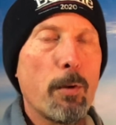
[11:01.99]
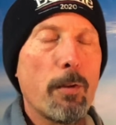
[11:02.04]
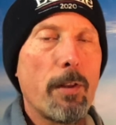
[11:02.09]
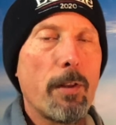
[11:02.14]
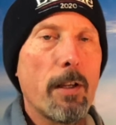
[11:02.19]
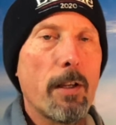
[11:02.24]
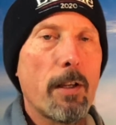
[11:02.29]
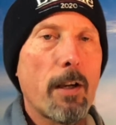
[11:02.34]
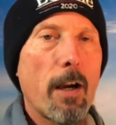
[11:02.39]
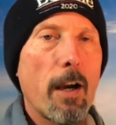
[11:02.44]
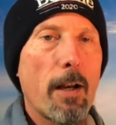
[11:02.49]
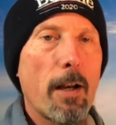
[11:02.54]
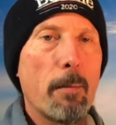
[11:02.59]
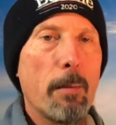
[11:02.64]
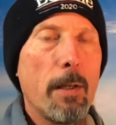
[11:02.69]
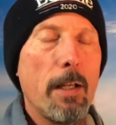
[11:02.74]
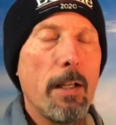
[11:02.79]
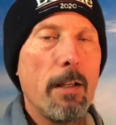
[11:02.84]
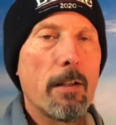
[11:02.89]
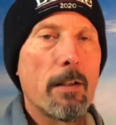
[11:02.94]
the
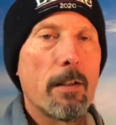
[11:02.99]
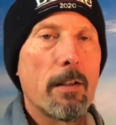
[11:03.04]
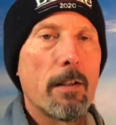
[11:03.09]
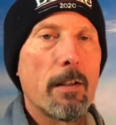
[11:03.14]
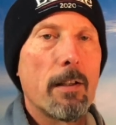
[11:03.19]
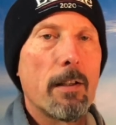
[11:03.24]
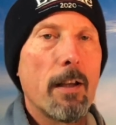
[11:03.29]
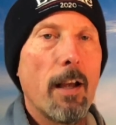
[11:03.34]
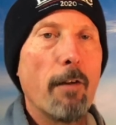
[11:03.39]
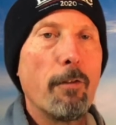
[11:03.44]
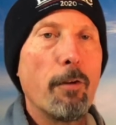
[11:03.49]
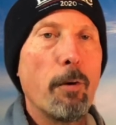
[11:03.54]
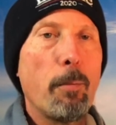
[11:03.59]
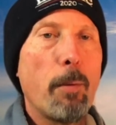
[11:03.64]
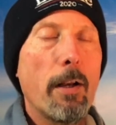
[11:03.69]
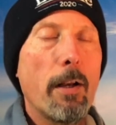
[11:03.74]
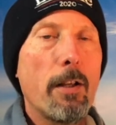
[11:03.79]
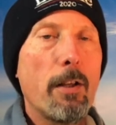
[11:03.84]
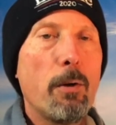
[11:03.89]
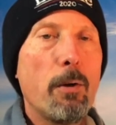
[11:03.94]
economy,
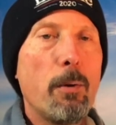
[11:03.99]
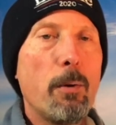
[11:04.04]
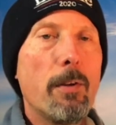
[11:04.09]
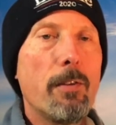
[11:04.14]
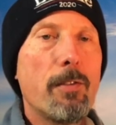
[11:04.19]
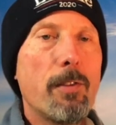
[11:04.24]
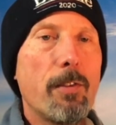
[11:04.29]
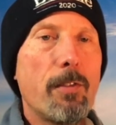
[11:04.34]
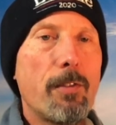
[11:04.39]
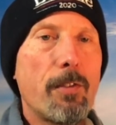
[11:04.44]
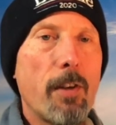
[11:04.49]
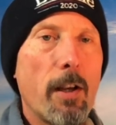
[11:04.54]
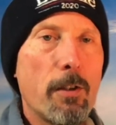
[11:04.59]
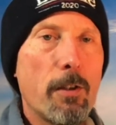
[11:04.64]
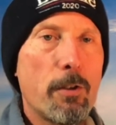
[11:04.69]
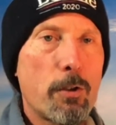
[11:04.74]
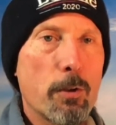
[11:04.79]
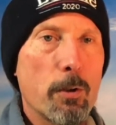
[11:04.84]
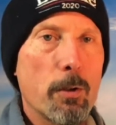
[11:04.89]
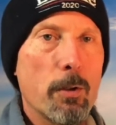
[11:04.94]
everybody who is
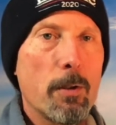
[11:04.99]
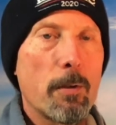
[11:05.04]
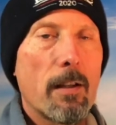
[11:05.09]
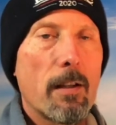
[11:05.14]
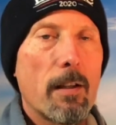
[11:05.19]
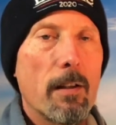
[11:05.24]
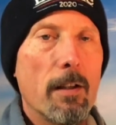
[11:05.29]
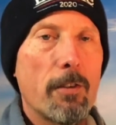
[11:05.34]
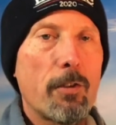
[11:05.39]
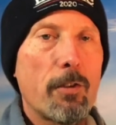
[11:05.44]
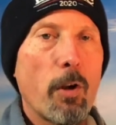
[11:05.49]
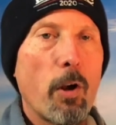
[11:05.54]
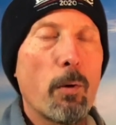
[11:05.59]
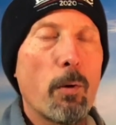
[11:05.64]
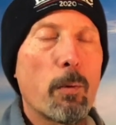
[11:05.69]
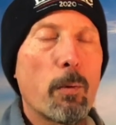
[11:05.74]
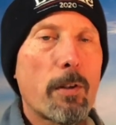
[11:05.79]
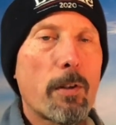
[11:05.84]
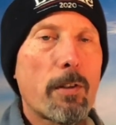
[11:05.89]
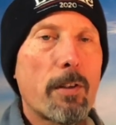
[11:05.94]
essential, let's all
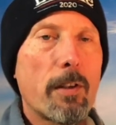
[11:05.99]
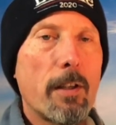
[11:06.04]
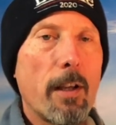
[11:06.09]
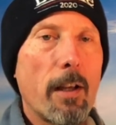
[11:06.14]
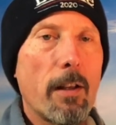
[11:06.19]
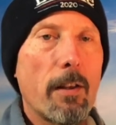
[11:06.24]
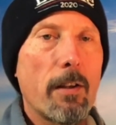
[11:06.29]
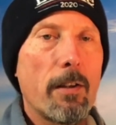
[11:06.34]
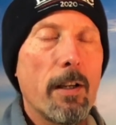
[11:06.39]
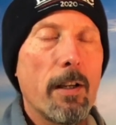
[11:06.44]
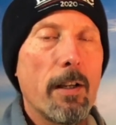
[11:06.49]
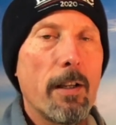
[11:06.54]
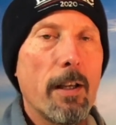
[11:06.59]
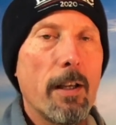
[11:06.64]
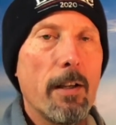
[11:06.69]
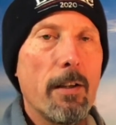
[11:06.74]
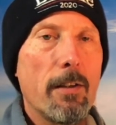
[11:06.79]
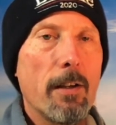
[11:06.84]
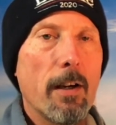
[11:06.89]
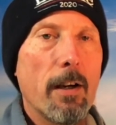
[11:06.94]
work together and get
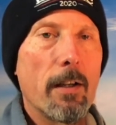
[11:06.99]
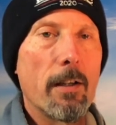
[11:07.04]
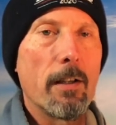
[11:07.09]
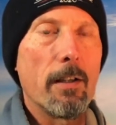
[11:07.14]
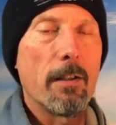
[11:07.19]
it done.